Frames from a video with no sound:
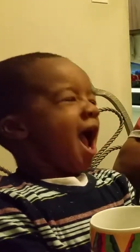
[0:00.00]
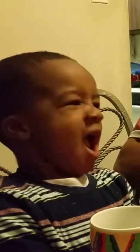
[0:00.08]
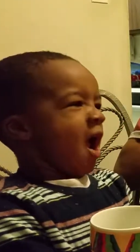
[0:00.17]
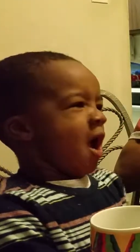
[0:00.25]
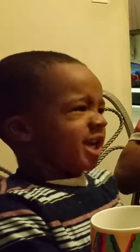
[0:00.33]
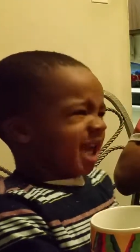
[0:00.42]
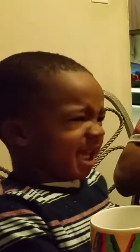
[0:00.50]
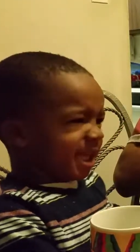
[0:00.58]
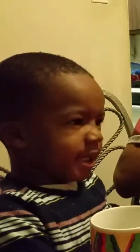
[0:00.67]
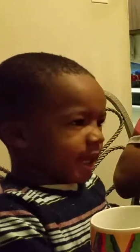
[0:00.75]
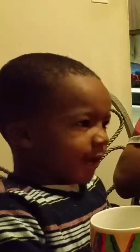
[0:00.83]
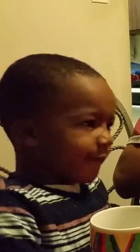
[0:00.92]
I
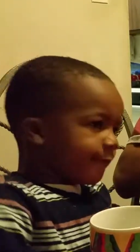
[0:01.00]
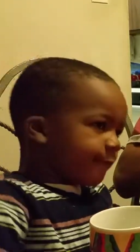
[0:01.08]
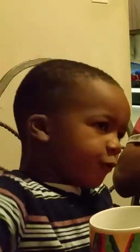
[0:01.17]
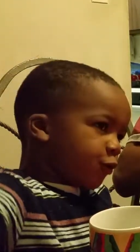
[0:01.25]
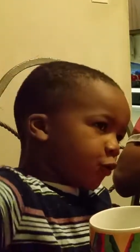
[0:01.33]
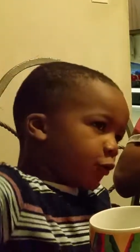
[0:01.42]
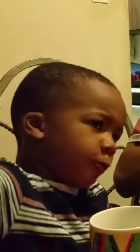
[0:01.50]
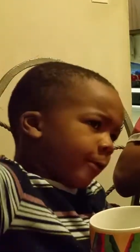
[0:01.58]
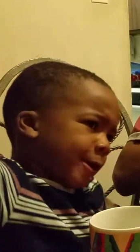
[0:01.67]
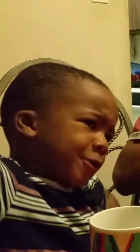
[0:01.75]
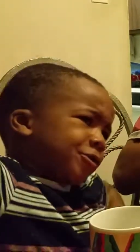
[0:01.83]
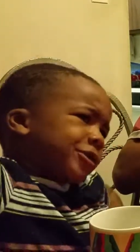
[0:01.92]
just said you're
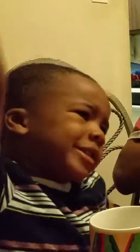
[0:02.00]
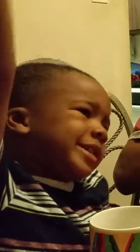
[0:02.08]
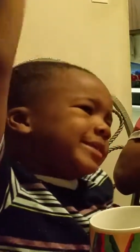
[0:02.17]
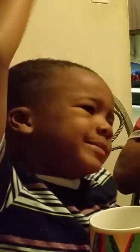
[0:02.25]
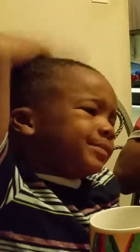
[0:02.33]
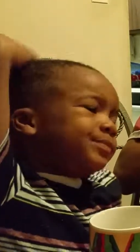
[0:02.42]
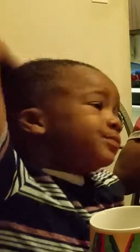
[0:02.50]
welcome.